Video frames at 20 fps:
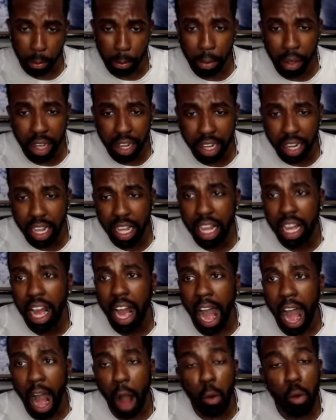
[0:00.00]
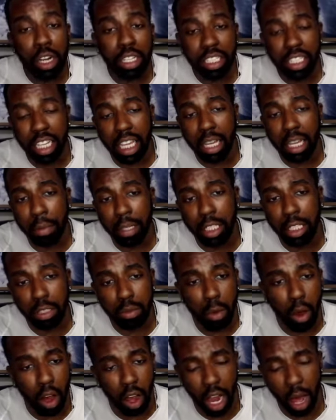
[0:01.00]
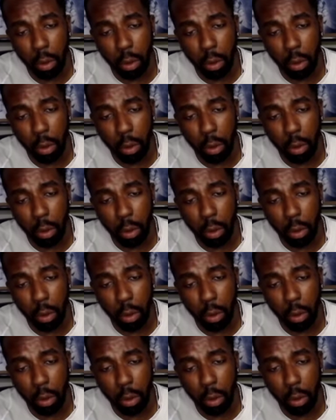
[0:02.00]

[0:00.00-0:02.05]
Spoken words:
but I wanted to keep it small.